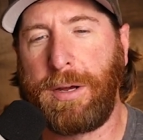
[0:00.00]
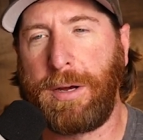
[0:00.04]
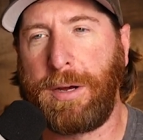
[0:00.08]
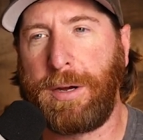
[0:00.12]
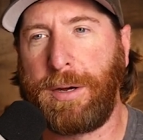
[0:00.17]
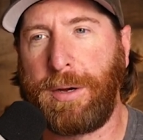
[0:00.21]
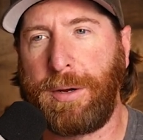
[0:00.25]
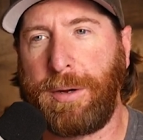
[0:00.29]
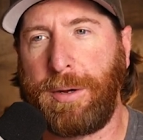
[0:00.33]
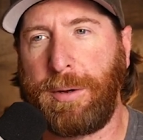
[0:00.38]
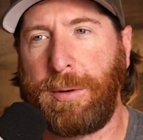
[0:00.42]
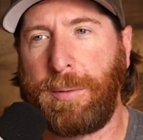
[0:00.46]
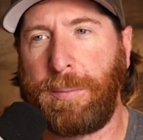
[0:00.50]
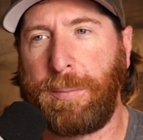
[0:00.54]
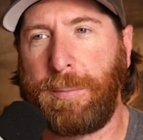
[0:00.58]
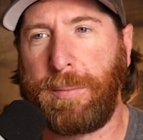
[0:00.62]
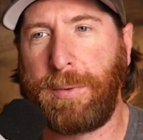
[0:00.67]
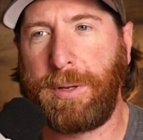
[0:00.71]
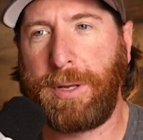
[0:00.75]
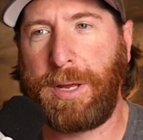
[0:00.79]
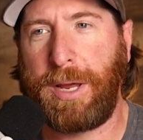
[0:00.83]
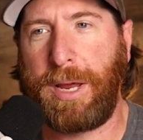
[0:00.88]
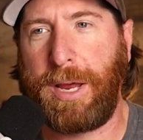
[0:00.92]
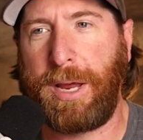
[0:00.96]

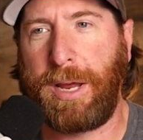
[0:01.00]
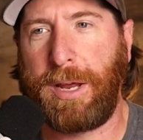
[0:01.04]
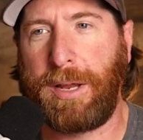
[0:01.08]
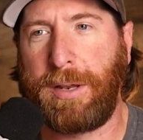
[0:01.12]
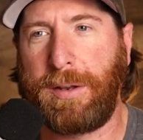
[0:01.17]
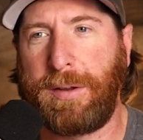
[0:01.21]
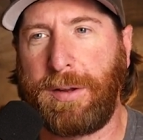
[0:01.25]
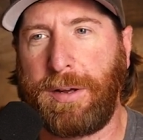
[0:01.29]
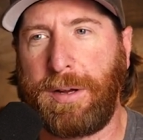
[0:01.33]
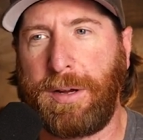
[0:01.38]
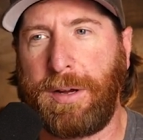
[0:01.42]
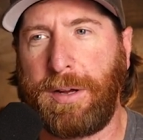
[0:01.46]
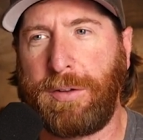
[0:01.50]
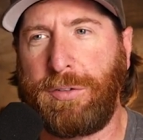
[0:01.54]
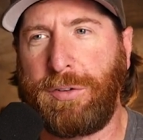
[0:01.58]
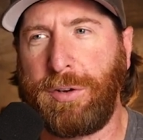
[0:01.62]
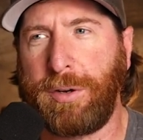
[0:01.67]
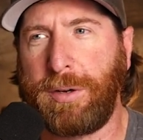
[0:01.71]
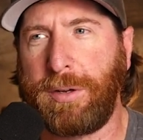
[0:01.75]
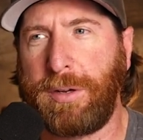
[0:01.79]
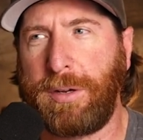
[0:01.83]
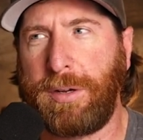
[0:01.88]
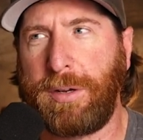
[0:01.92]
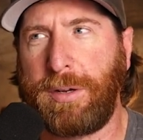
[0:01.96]
And I
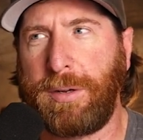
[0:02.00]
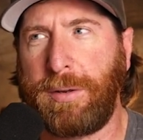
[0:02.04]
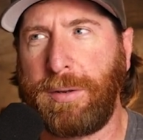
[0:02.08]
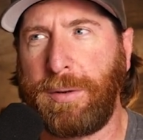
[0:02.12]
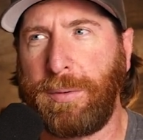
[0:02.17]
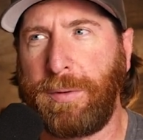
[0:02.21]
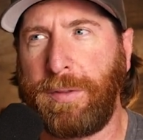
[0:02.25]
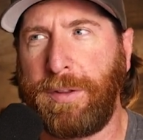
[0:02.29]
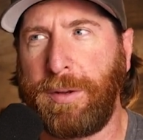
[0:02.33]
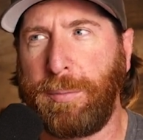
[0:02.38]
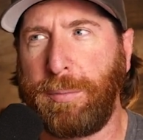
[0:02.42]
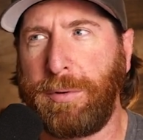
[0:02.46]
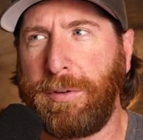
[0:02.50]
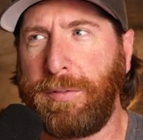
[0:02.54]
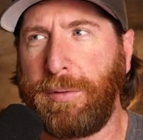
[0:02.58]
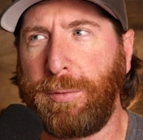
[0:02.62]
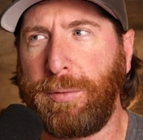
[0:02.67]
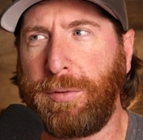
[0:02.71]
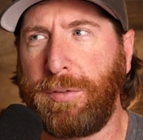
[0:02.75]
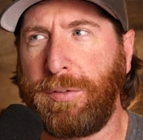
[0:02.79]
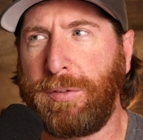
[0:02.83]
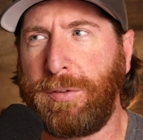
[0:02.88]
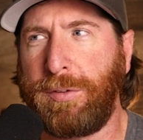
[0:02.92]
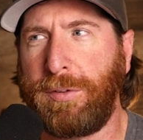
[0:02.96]
took I believe it
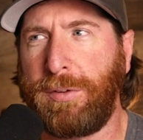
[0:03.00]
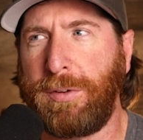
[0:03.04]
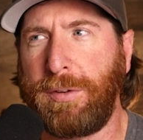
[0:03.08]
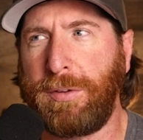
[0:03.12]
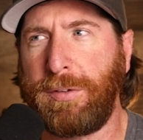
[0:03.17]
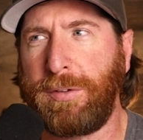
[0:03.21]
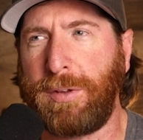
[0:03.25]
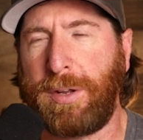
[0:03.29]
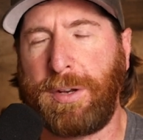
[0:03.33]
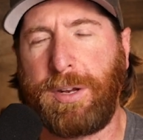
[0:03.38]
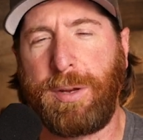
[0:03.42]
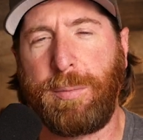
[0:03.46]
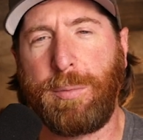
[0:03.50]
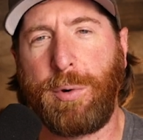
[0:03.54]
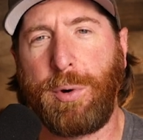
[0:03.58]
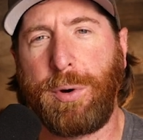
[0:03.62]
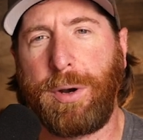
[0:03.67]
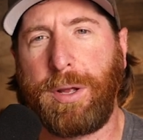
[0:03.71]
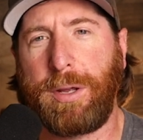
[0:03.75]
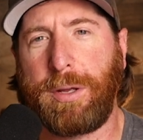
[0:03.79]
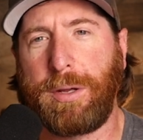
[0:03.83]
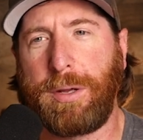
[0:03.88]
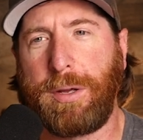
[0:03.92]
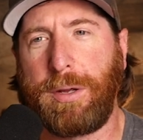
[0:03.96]
was Sunday
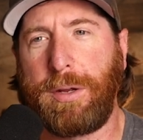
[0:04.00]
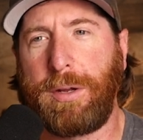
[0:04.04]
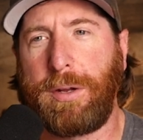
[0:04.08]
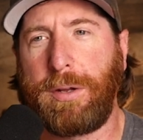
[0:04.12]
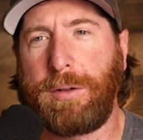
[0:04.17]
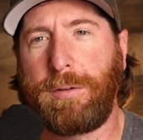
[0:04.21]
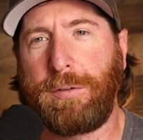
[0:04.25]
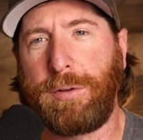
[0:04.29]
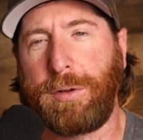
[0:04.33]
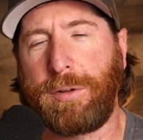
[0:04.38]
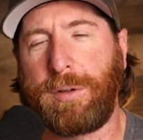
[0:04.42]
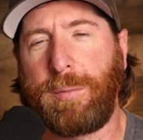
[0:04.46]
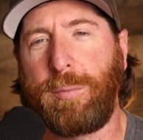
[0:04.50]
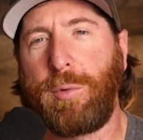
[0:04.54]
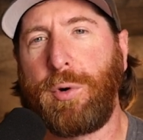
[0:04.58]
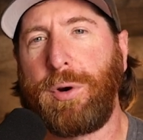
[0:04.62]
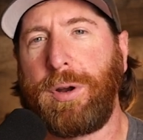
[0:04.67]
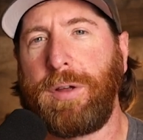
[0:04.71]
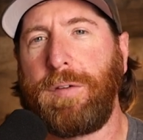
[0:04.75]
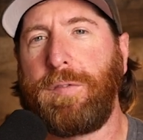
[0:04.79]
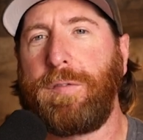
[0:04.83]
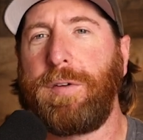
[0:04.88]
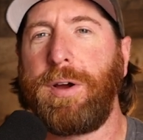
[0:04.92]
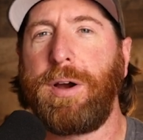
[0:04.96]
morning, took the
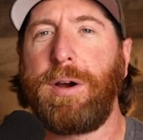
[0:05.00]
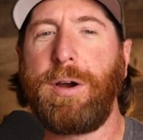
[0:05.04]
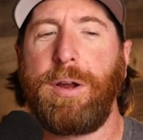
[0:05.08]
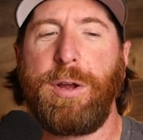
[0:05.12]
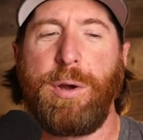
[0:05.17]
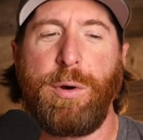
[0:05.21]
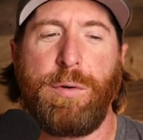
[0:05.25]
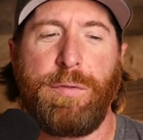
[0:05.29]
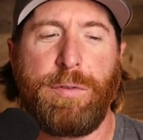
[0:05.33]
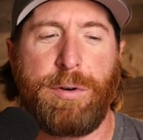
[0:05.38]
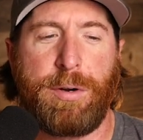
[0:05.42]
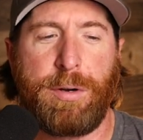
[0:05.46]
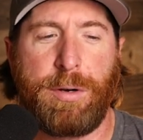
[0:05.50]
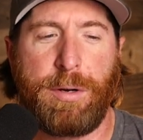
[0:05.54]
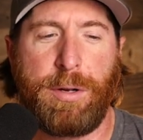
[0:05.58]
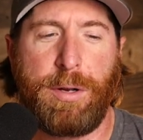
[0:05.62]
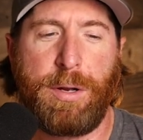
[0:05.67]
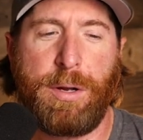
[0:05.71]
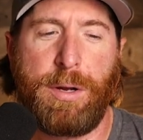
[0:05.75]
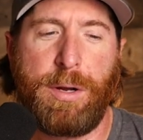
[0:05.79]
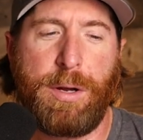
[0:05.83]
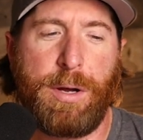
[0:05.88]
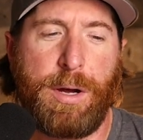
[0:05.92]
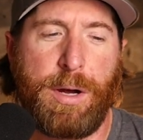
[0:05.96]
morning ferry over,
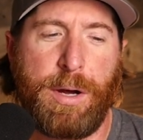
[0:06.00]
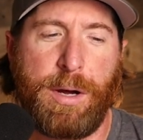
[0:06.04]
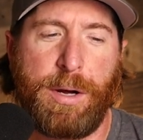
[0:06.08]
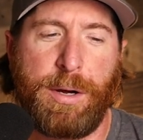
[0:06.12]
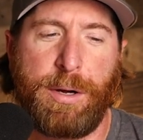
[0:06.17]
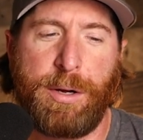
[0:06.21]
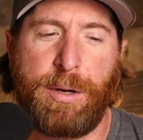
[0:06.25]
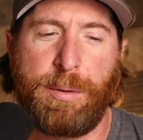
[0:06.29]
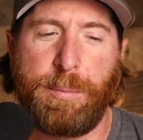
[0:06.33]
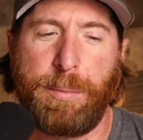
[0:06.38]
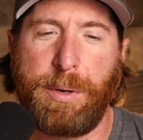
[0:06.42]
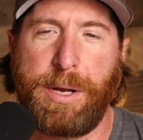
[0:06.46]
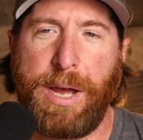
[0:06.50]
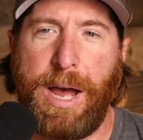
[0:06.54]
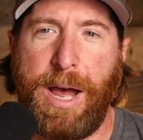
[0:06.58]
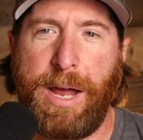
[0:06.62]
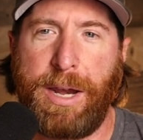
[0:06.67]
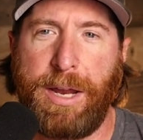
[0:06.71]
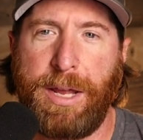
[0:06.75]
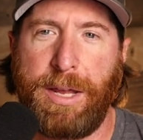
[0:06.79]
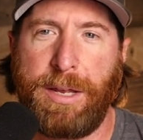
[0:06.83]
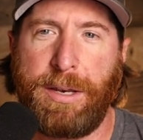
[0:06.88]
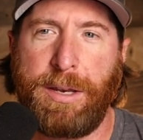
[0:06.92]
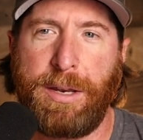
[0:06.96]

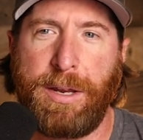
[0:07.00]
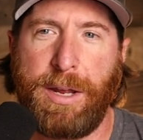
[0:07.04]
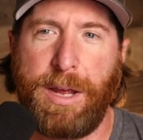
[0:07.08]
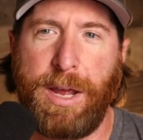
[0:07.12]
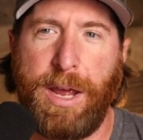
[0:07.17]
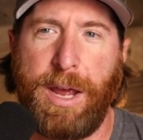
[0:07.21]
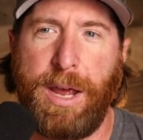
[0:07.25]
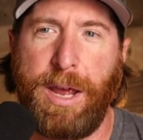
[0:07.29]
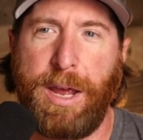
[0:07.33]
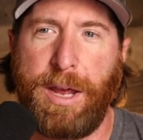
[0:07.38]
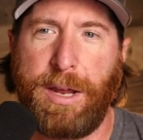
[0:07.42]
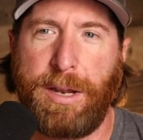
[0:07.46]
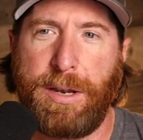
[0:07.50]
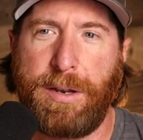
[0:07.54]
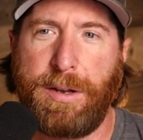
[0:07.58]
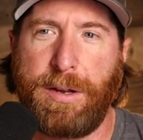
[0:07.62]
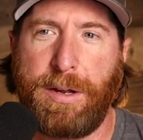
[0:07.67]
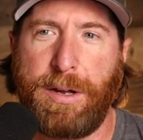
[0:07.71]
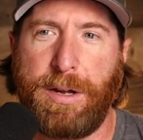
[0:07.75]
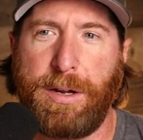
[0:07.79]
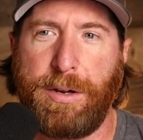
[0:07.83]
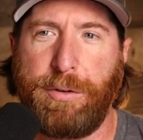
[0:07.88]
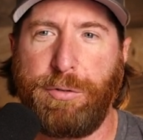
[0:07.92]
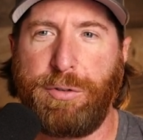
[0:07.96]
got in and
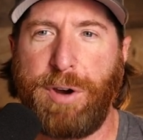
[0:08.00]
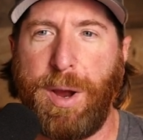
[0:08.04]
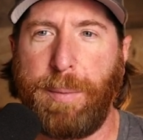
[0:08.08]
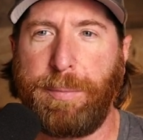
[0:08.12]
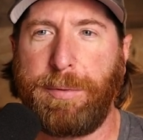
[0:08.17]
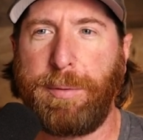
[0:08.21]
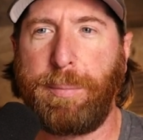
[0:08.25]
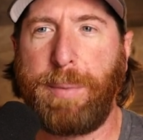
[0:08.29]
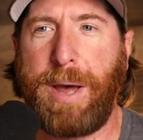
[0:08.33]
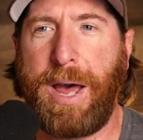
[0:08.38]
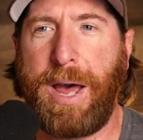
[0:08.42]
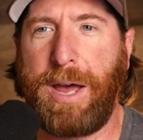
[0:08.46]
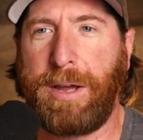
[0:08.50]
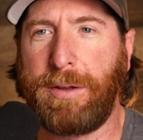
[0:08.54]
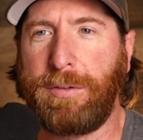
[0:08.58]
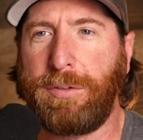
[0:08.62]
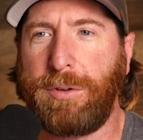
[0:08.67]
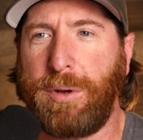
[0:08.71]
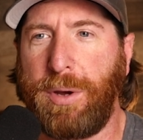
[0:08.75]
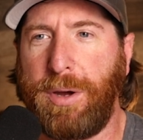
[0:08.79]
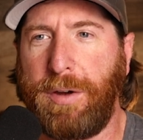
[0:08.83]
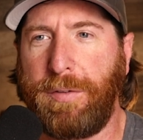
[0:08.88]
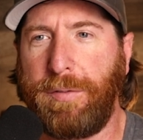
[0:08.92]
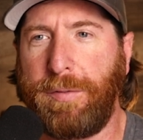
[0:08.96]
dropped the bags
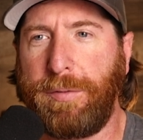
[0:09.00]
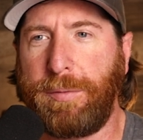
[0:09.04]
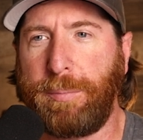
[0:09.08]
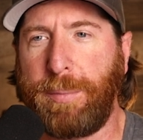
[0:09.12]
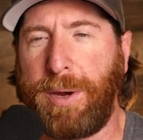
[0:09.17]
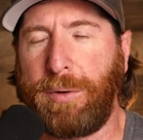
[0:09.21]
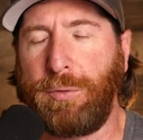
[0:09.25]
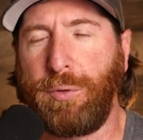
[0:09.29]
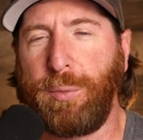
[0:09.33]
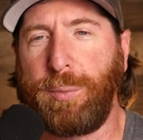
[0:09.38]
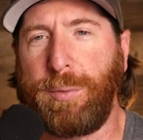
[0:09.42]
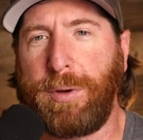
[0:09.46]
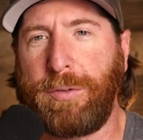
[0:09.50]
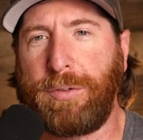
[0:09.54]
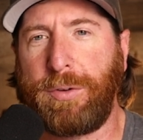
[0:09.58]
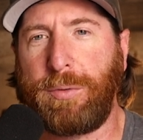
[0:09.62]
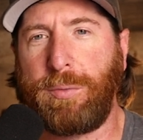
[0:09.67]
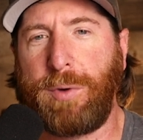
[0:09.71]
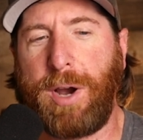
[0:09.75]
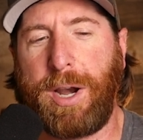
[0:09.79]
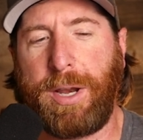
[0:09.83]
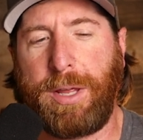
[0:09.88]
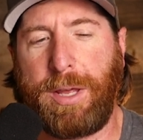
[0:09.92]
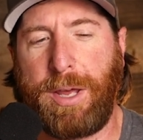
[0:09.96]
off. My room wasn't
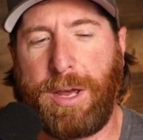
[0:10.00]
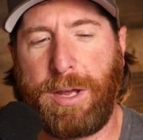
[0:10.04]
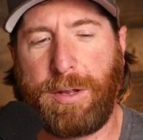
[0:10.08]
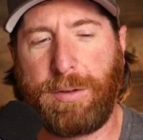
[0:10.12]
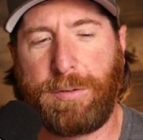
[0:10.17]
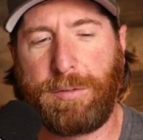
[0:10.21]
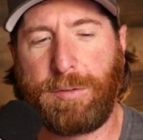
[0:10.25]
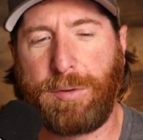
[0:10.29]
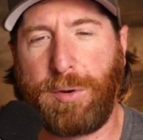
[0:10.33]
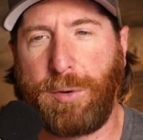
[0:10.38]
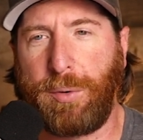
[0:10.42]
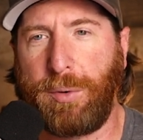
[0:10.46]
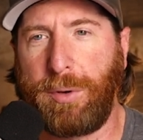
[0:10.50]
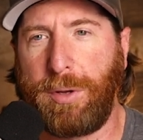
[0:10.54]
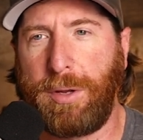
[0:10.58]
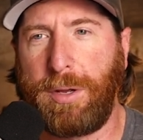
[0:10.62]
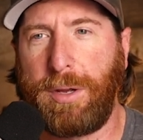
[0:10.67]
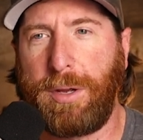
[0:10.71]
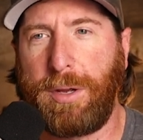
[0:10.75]
ready yet, so